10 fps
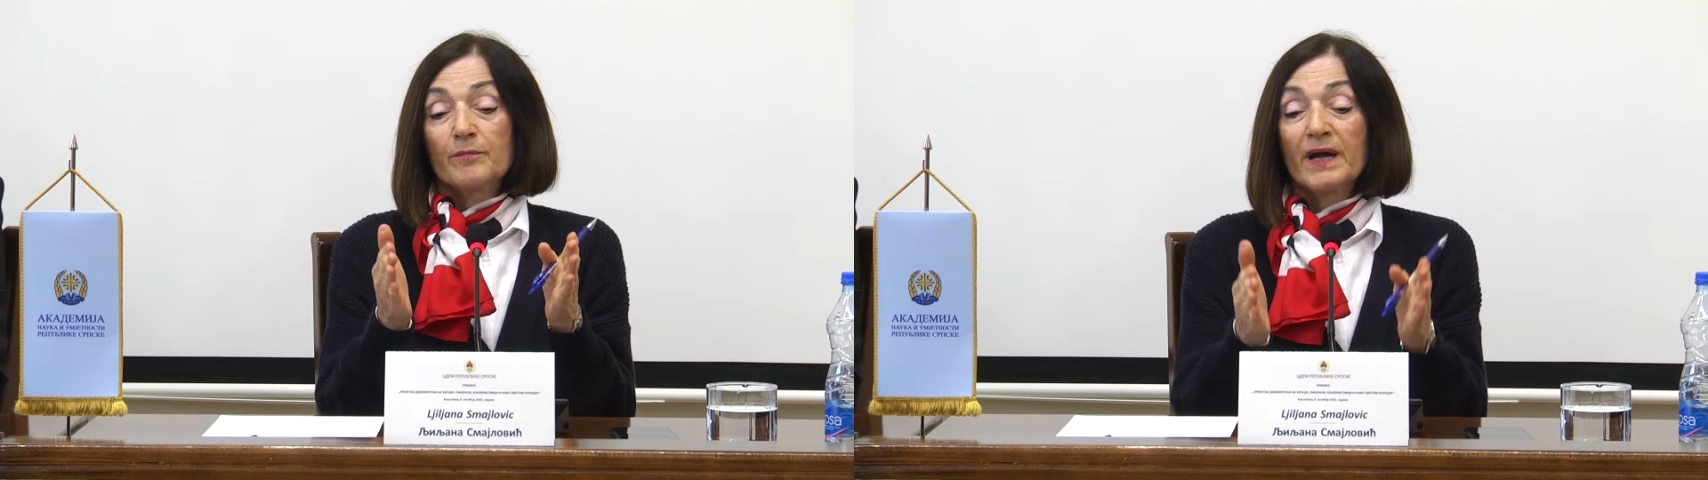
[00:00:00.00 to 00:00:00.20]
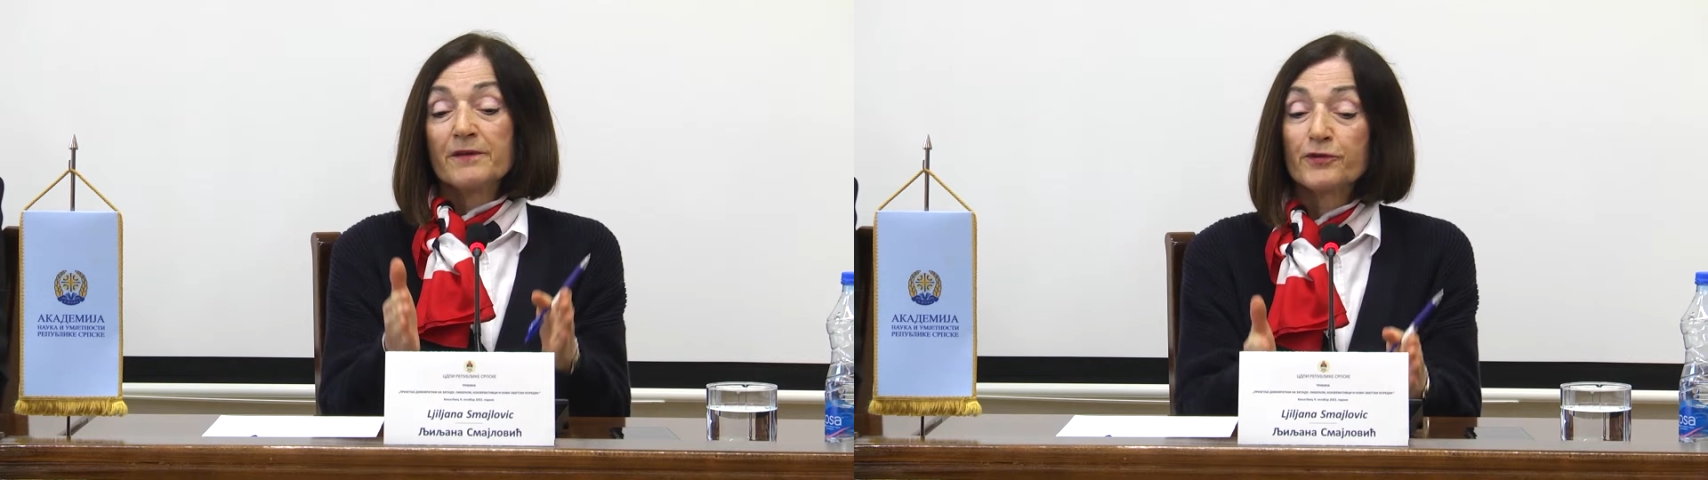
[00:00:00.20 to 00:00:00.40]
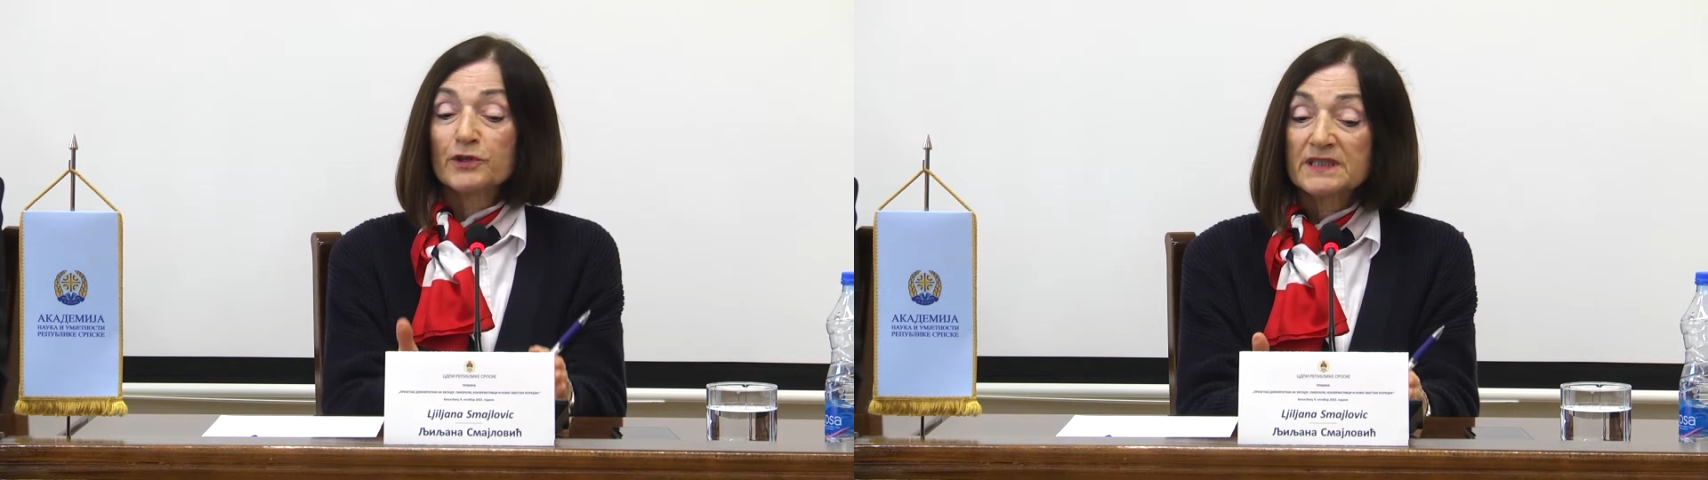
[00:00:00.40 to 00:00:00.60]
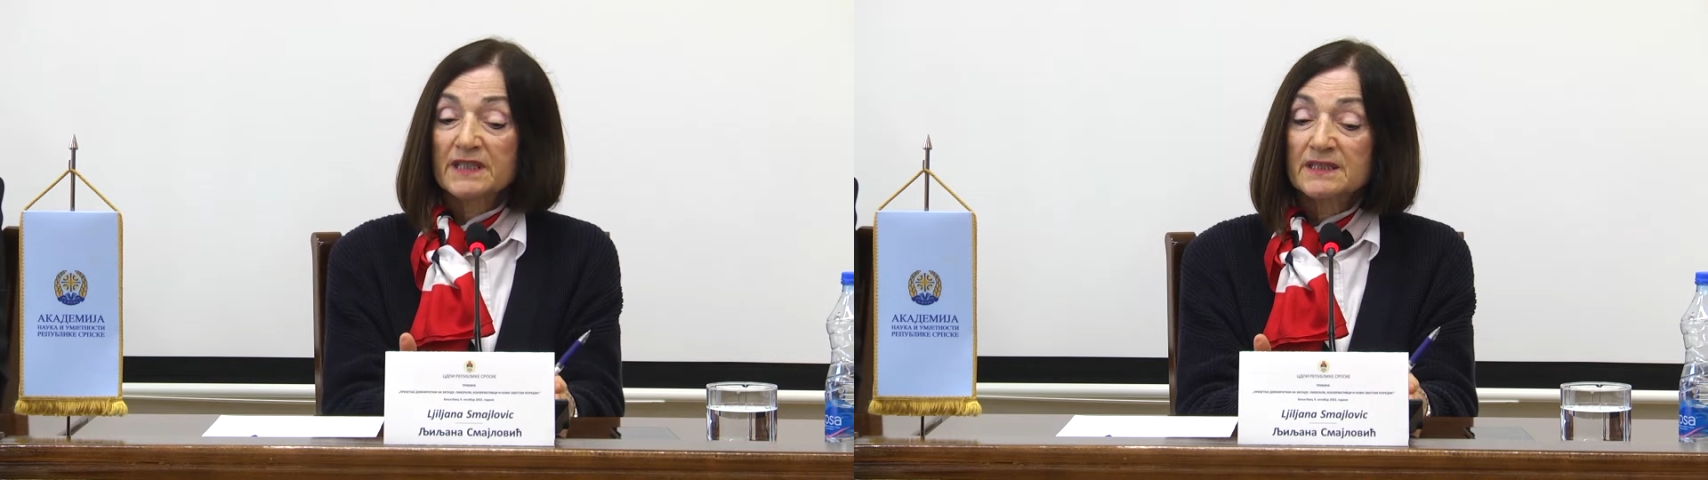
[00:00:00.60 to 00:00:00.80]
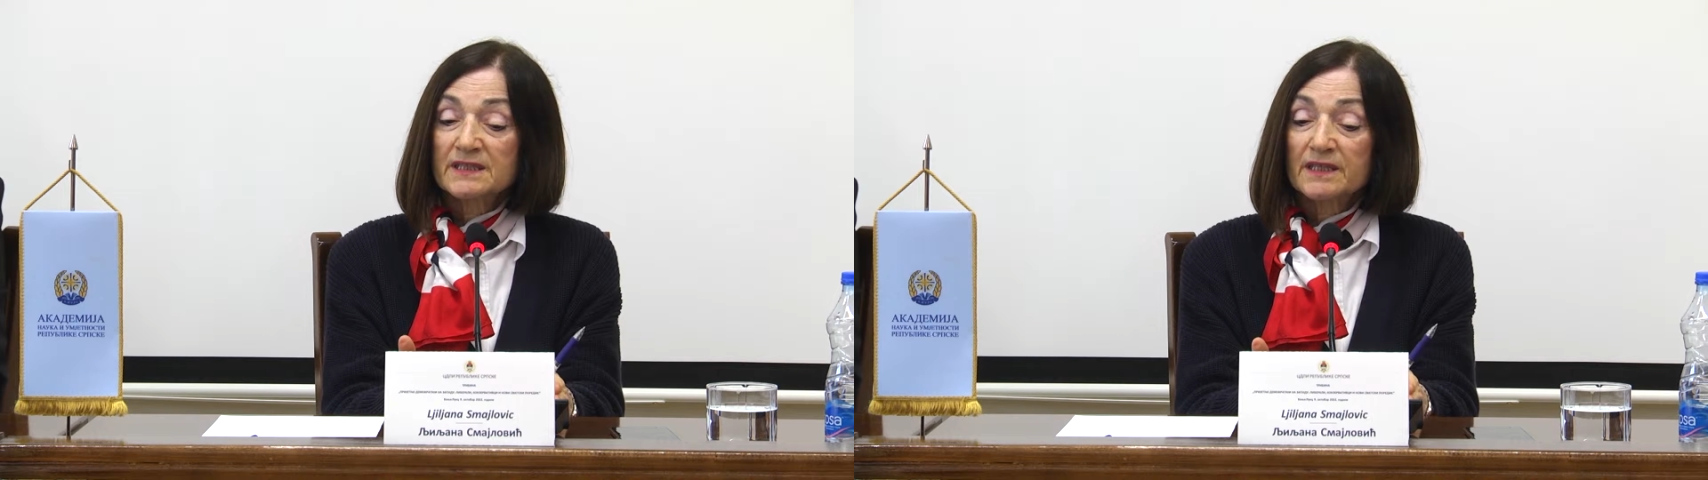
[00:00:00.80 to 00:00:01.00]
my first
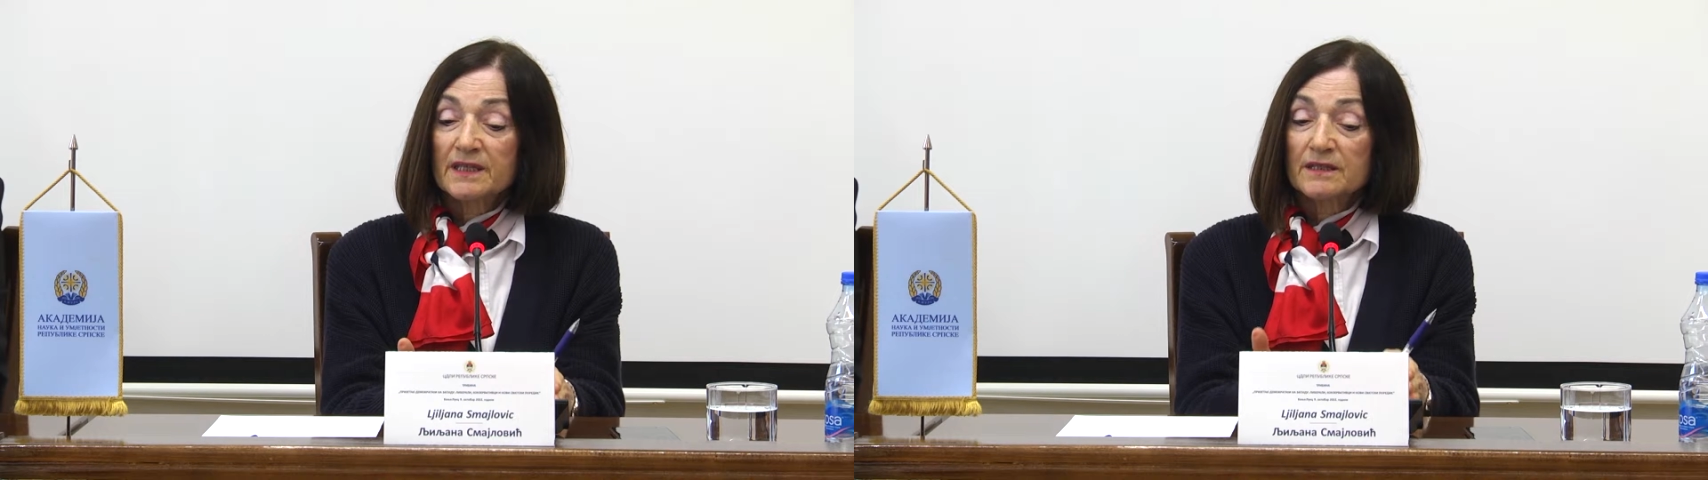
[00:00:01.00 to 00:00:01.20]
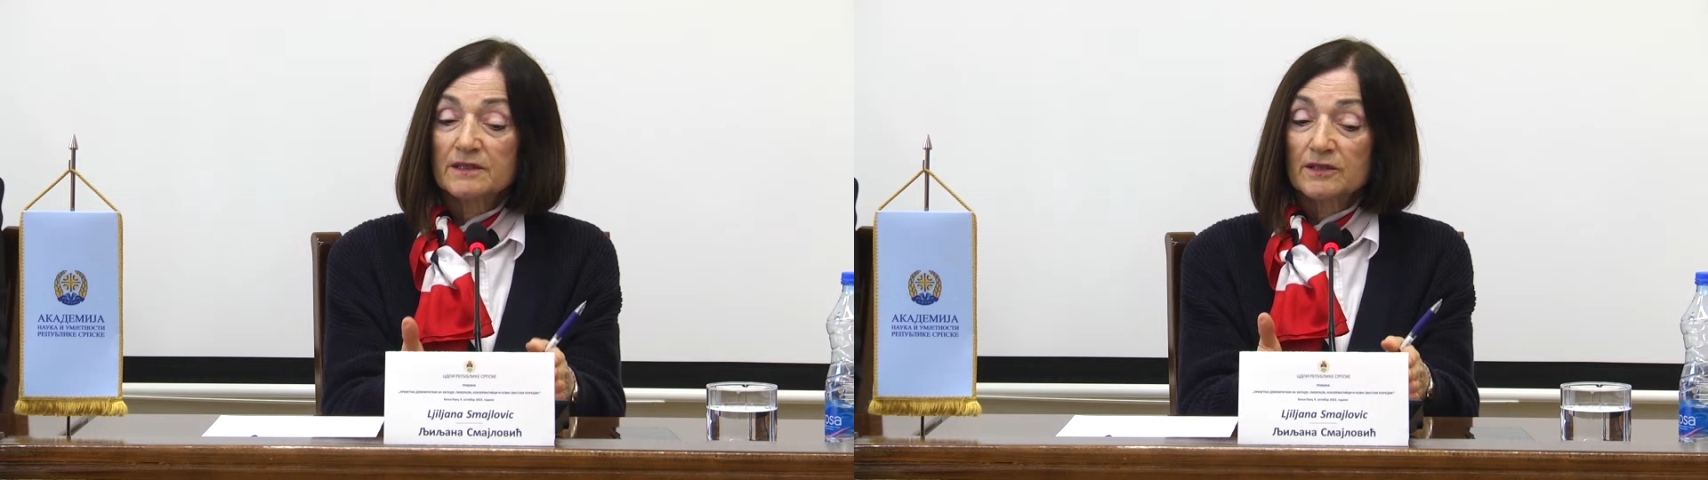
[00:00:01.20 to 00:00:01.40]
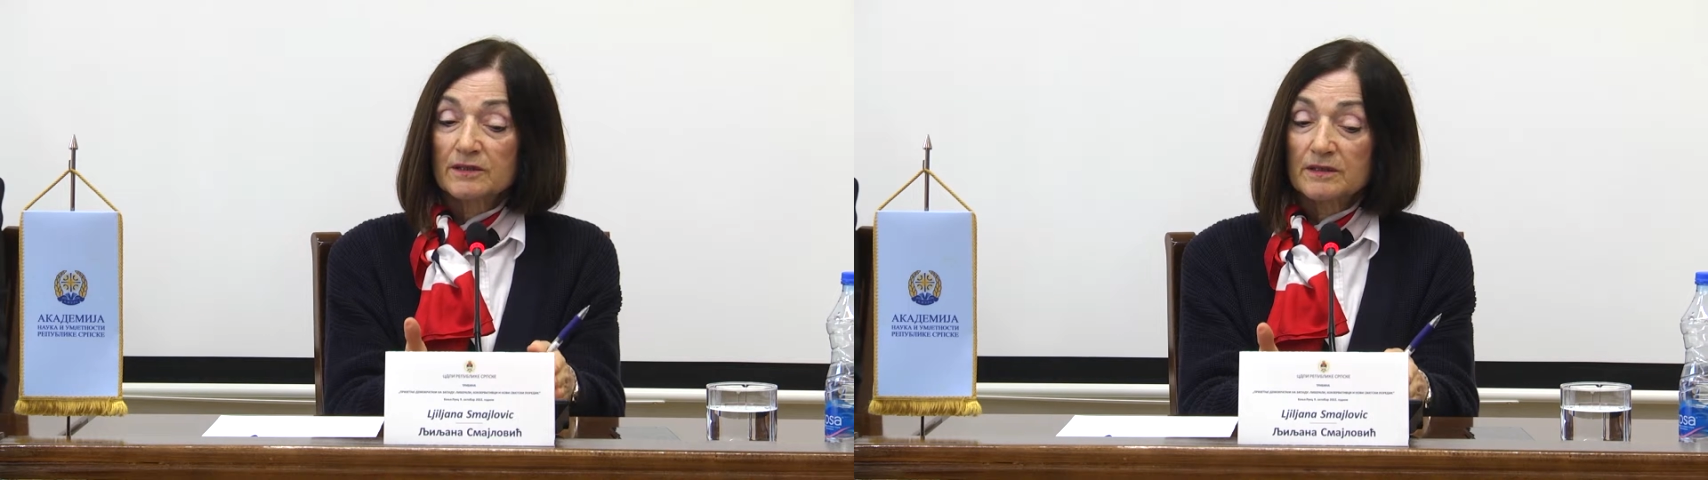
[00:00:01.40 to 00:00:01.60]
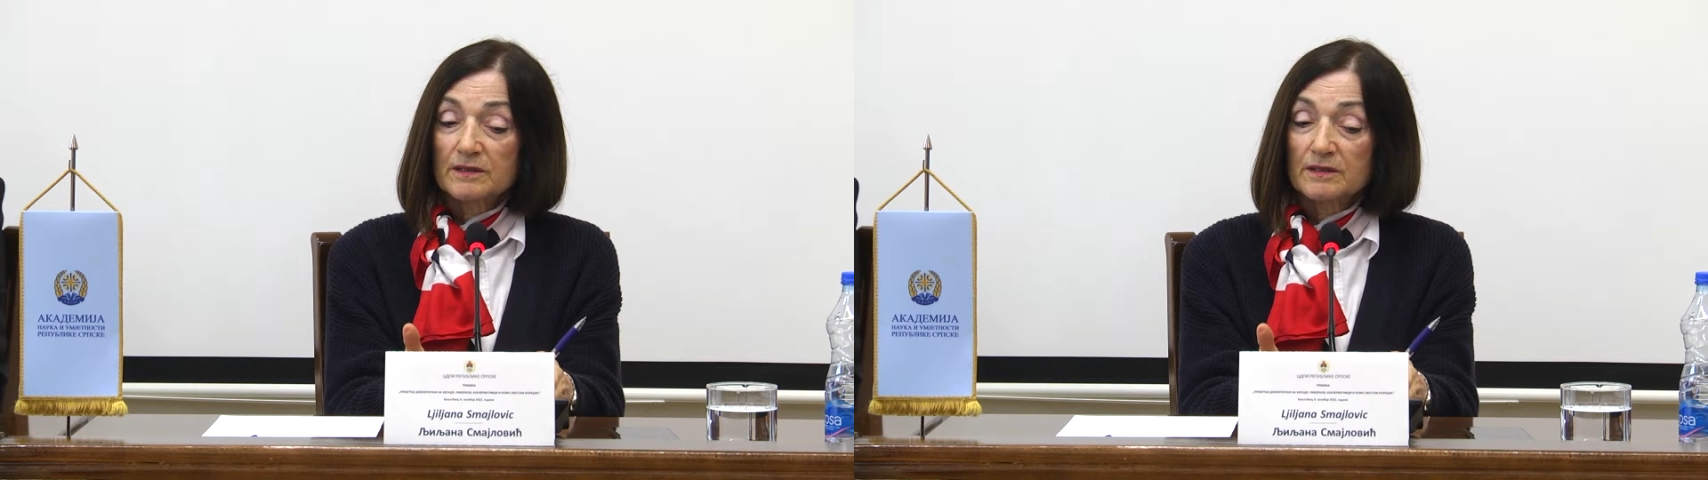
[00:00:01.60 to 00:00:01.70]
instinct